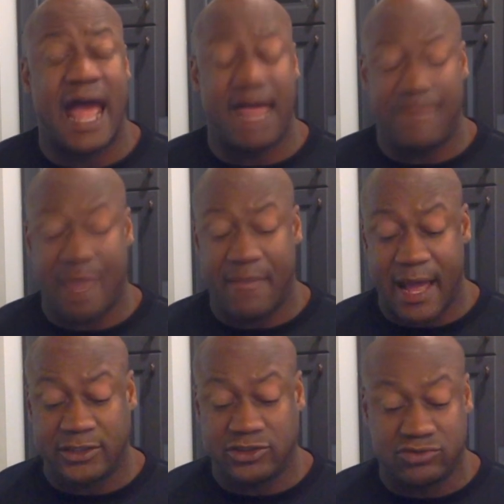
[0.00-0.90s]
I've had
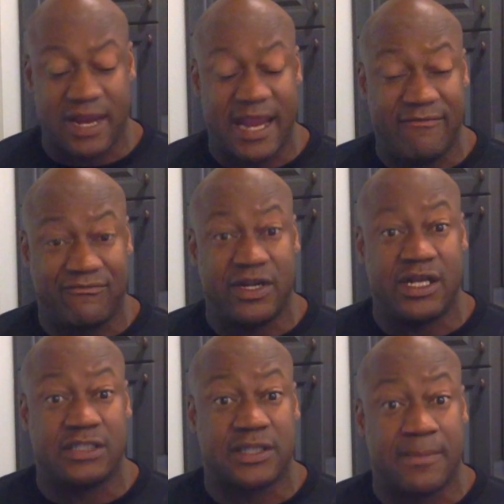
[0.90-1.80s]
my straight
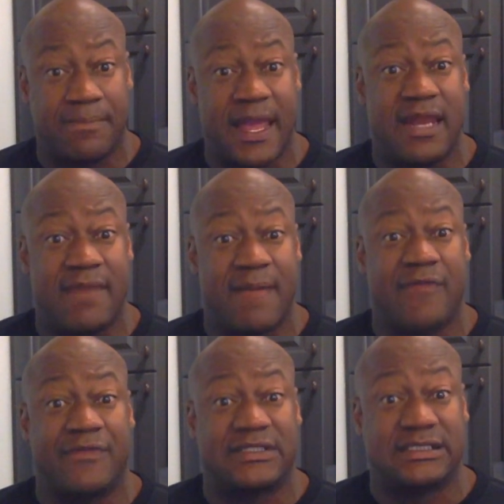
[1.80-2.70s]
friends complain
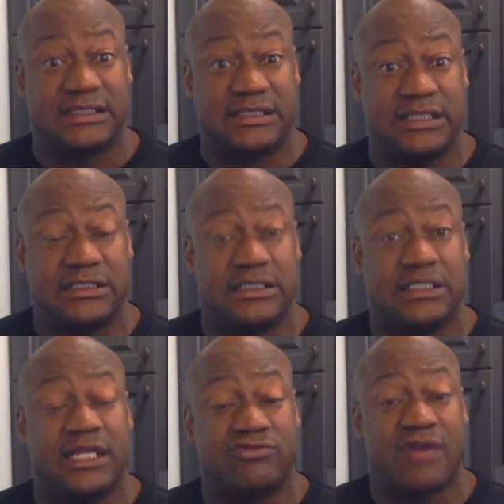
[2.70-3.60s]
about this
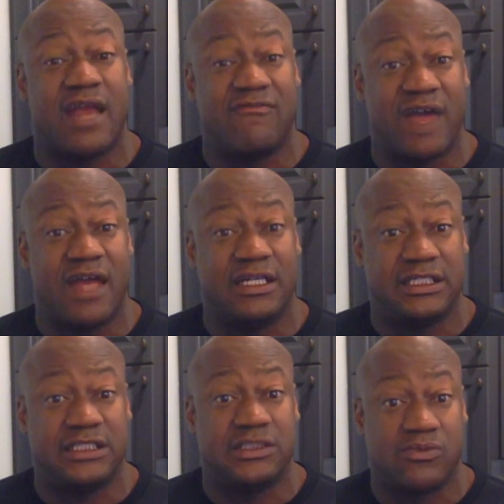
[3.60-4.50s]
consistently. They're trying to find a
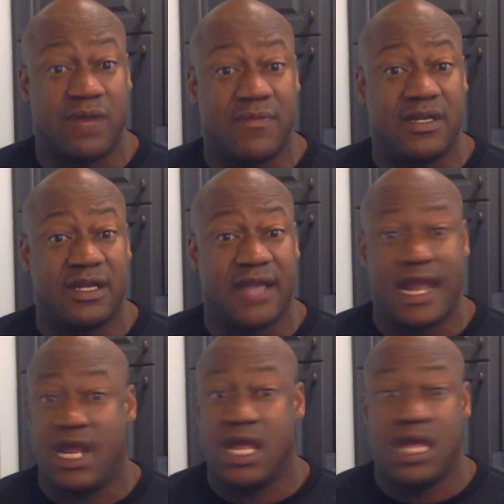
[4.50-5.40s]
decent woman here in
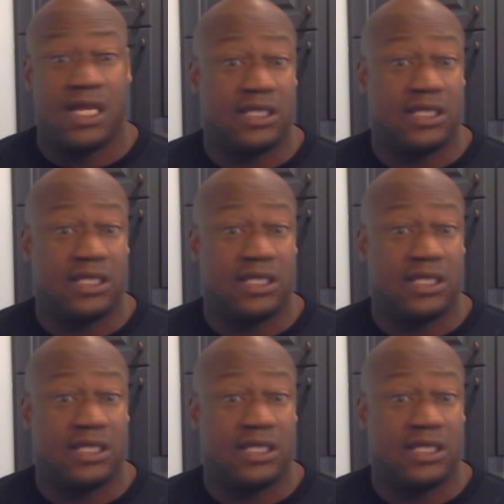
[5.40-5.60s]
Atlanta.